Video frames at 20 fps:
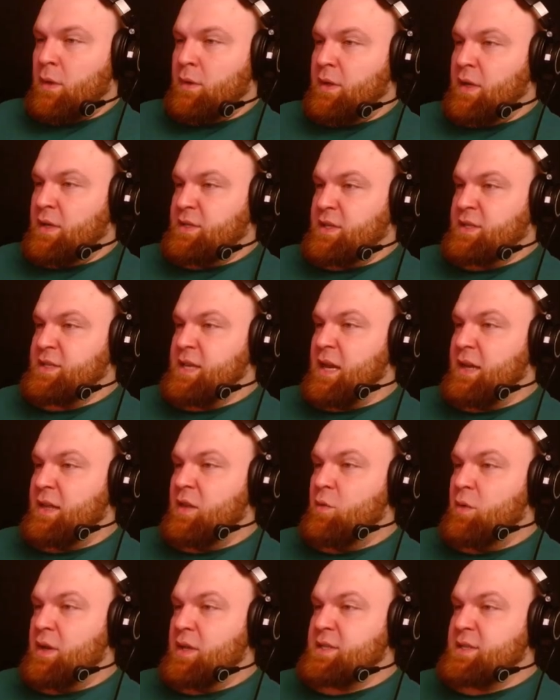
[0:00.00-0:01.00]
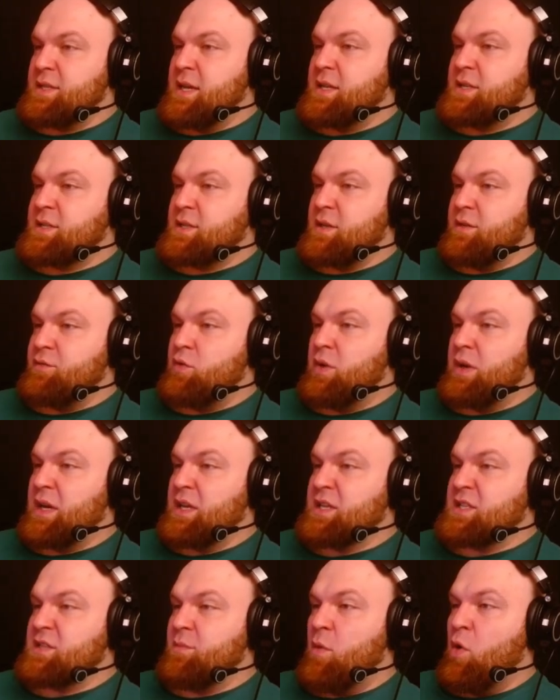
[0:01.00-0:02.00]
Does exactly what it says. If you
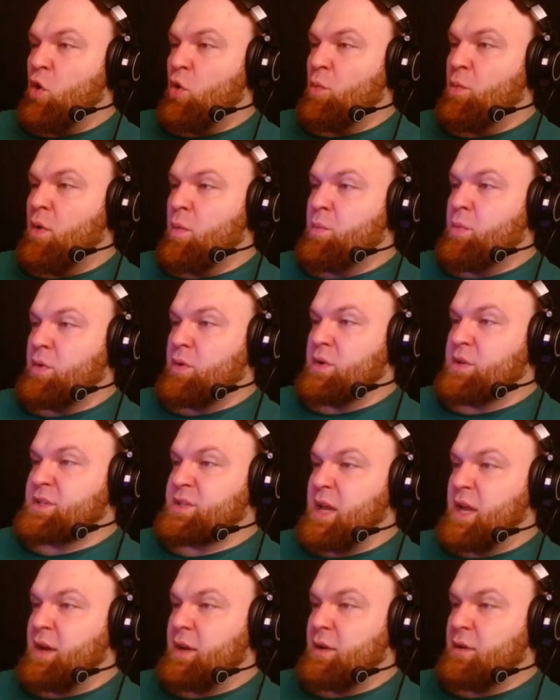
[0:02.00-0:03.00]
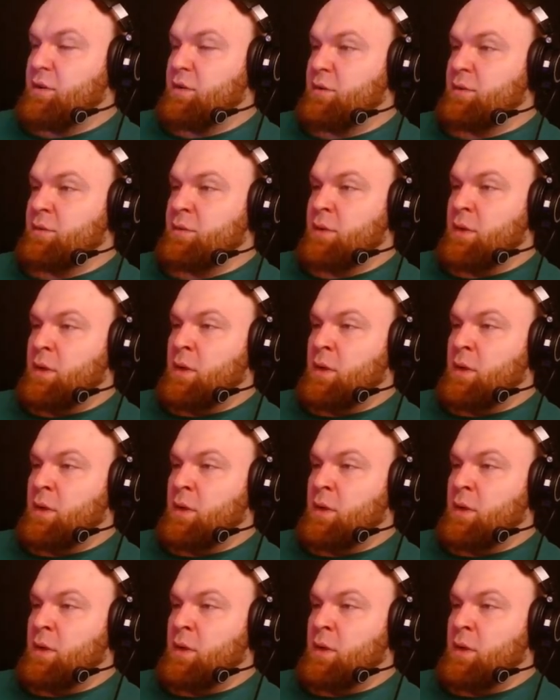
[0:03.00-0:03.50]
cast Smoke Bomb on a cycle